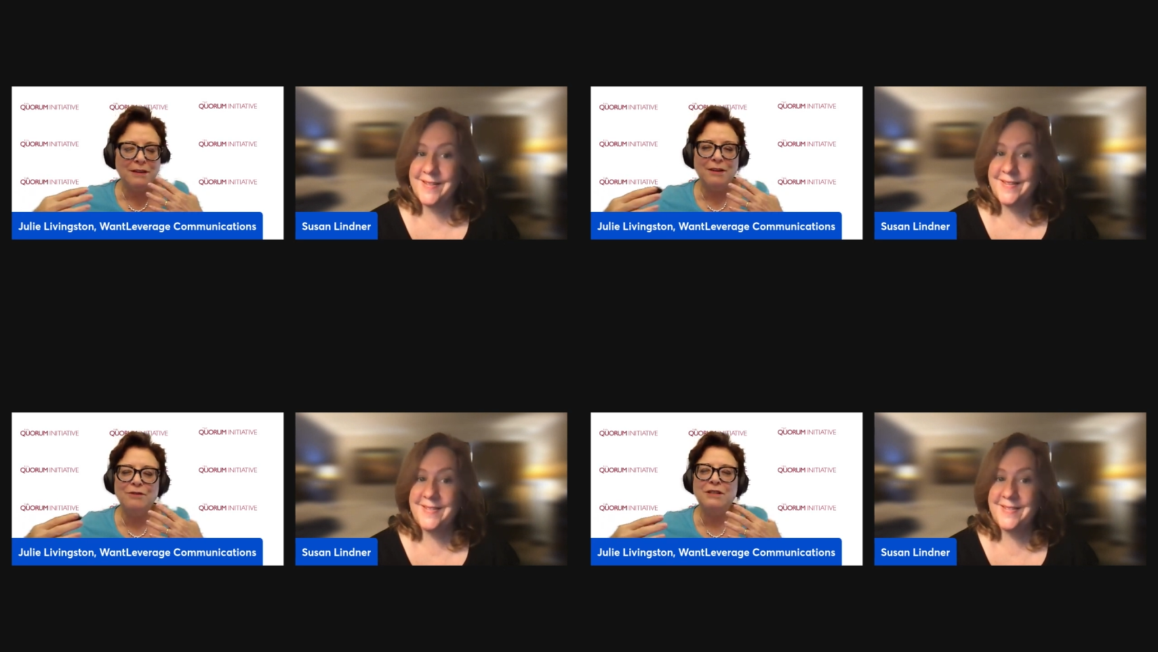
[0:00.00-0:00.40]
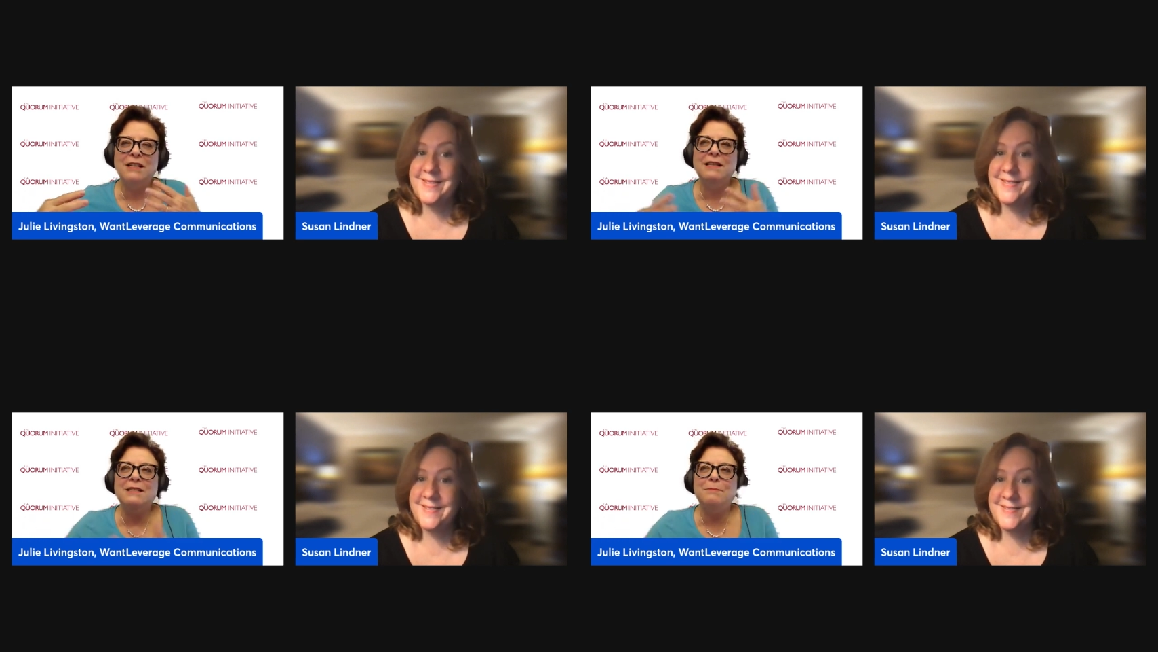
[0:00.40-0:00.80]
Speaker 1: there's
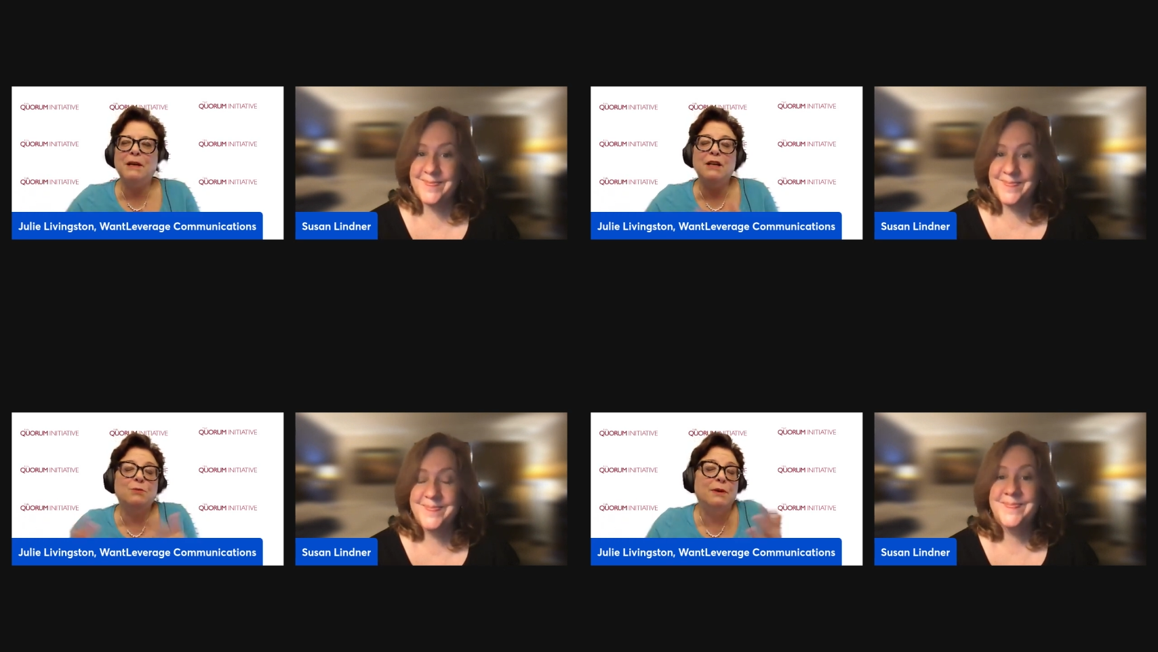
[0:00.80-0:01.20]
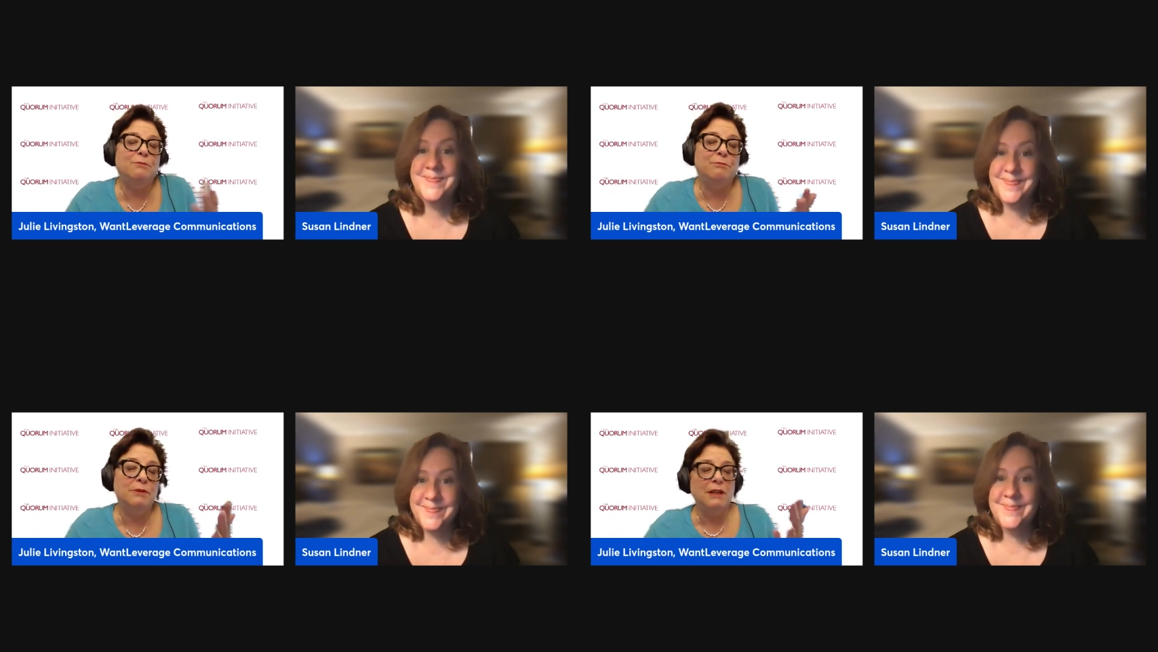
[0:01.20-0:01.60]
this because
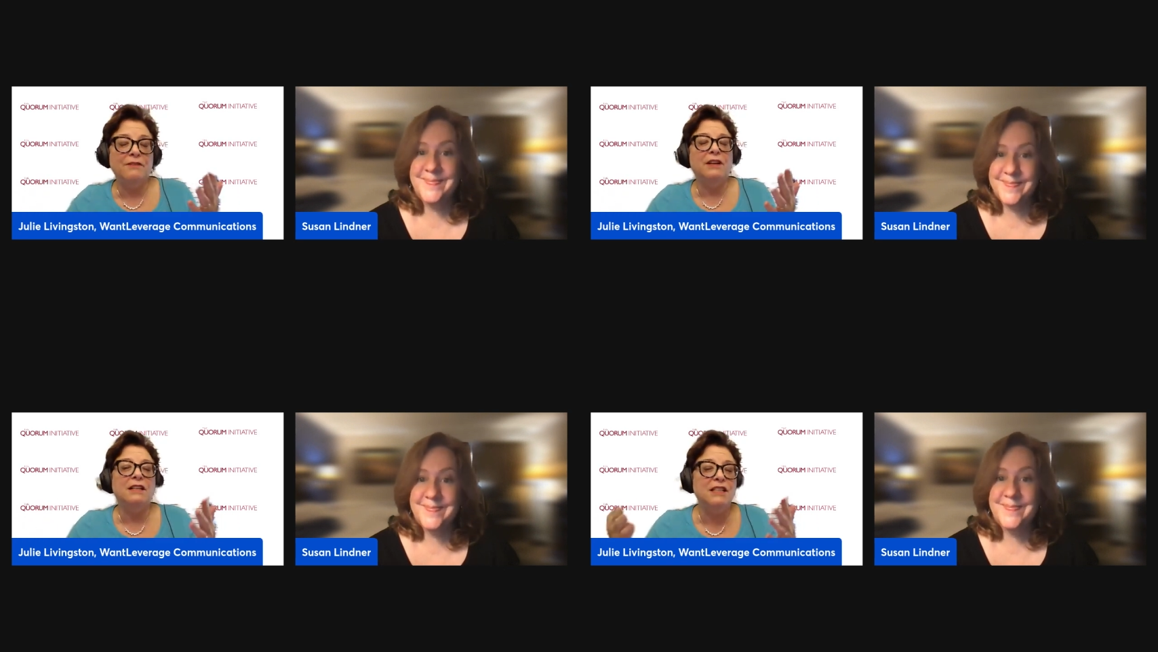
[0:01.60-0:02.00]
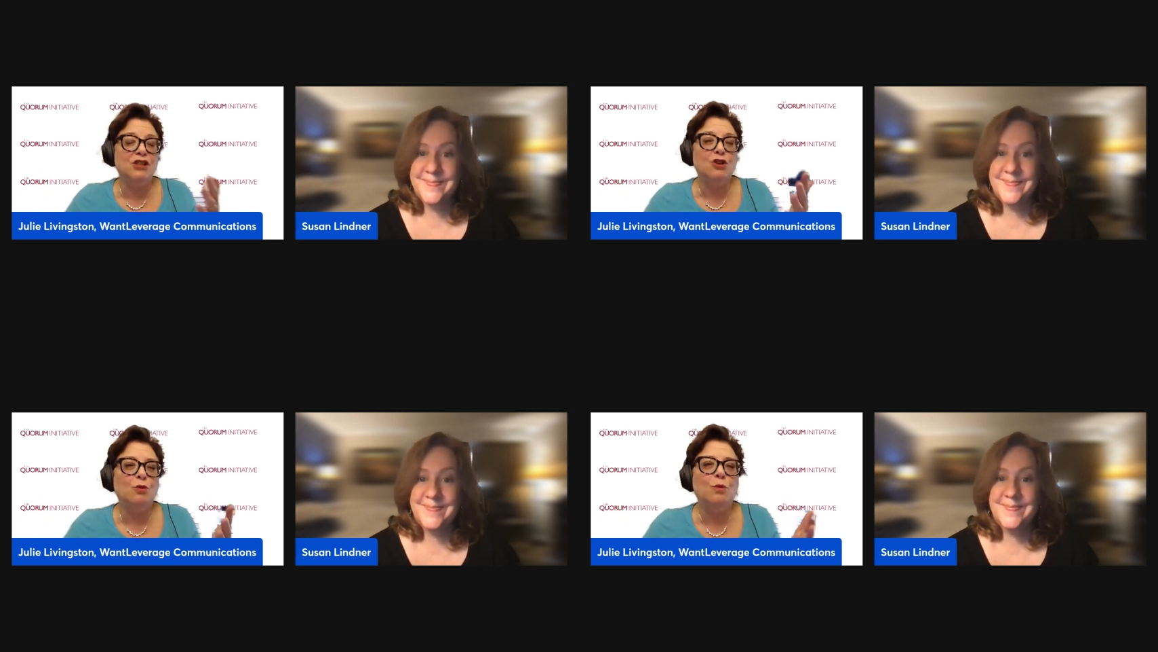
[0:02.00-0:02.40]
we live in a
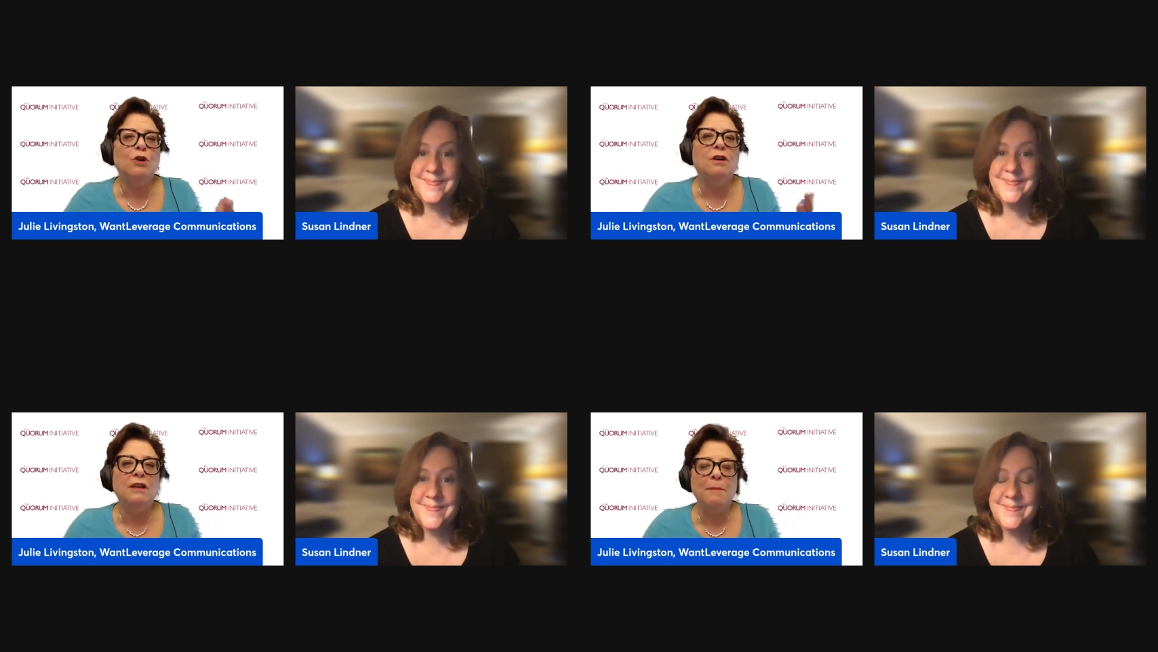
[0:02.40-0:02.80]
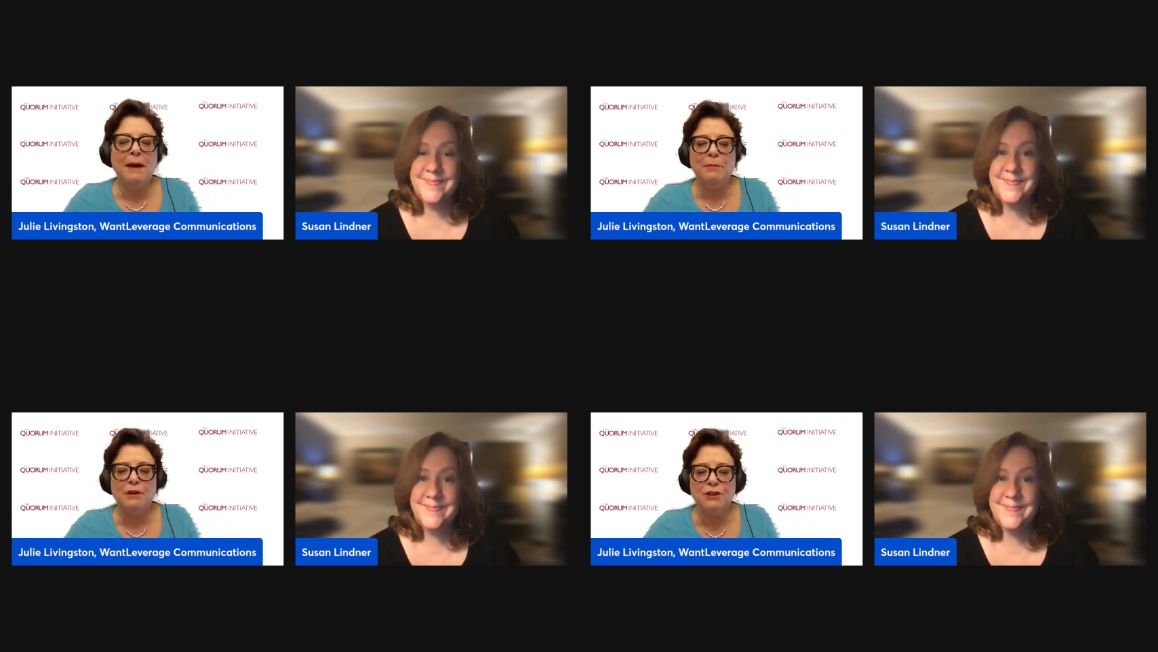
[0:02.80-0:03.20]
digital world, I'm able to